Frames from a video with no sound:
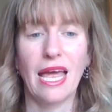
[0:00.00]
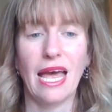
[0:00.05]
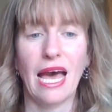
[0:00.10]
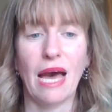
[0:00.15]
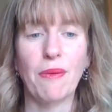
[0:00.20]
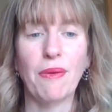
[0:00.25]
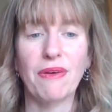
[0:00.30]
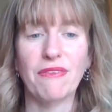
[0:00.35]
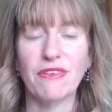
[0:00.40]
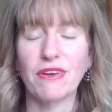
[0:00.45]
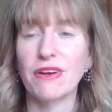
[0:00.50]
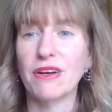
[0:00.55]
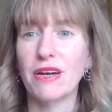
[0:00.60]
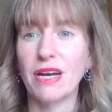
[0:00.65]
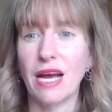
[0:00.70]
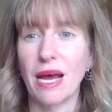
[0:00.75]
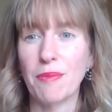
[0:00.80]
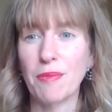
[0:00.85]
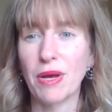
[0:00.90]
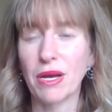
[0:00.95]

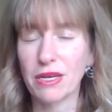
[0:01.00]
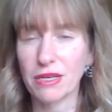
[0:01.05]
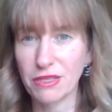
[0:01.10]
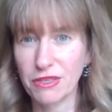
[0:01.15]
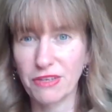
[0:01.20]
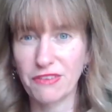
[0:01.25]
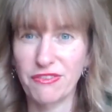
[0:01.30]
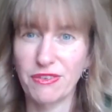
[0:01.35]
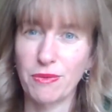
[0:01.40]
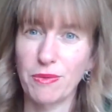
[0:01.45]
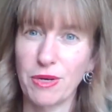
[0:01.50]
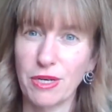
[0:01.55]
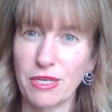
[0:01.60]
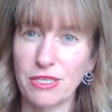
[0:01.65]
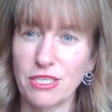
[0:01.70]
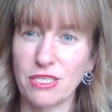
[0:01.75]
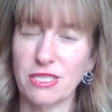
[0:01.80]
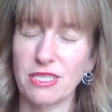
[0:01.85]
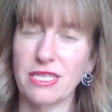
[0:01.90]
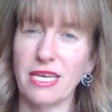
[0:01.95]
However, I'm not going to look for
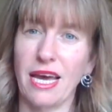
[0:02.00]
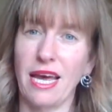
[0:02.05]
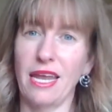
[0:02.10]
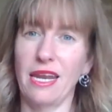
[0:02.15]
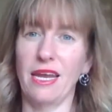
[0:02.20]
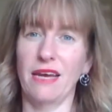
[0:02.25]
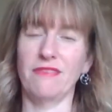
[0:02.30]
work just yet.